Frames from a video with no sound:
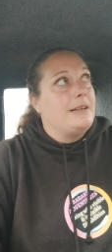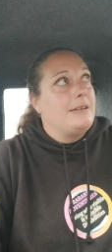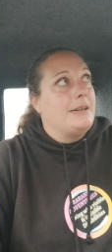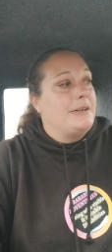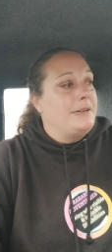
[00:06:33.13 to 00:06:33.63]

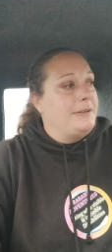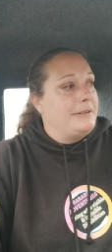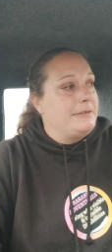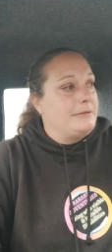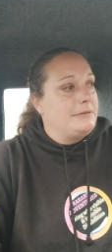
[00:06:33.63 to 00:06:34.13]
So,
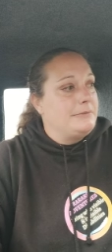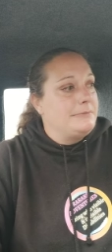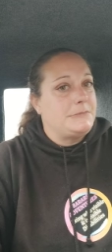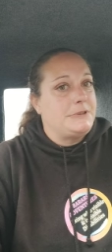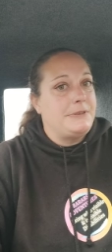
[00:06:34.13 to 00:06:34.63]

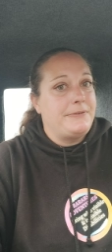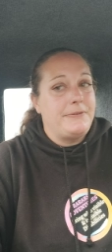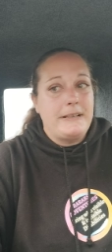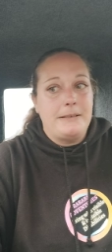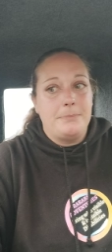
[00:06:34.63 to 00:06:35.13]
just
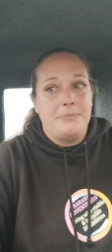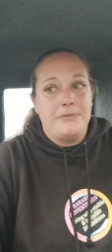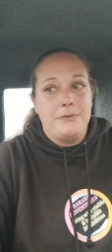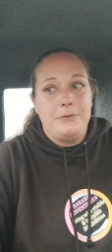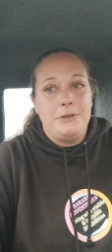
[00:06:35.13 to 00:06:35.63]
think
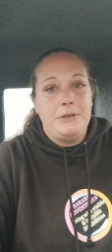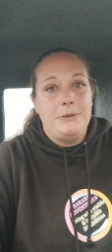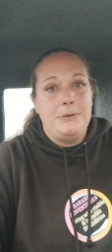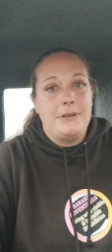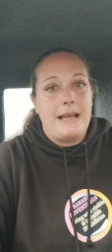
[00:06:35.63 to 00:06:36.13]
before you